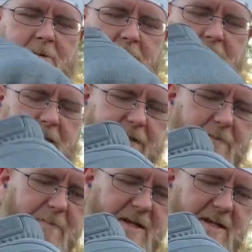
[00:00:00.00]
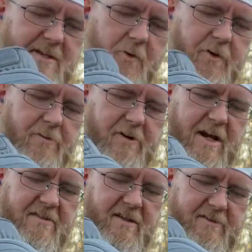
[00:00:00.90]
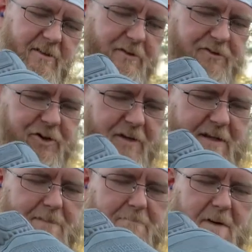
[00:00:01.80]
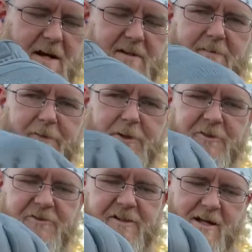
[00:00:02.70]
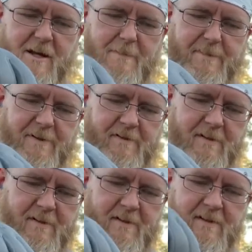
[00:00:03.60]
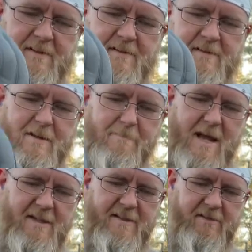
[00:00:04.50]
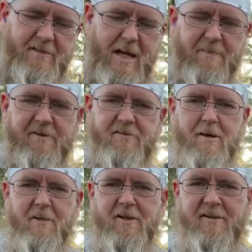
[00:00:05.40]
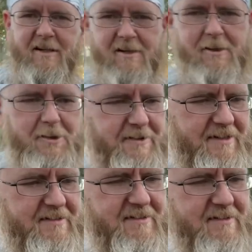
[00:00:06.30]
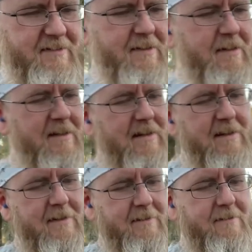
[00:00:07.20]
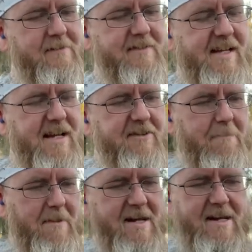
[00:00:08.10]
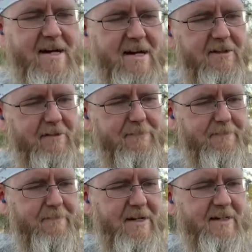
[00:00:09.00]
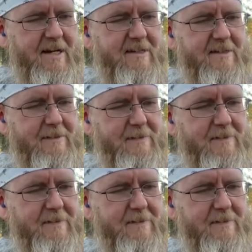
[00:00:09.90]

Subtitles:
like even me going to raise it to shoot it might loosen it up. And then bad things will happen. So I'm literally going to hold this. Actually, I might not. I just might kind of,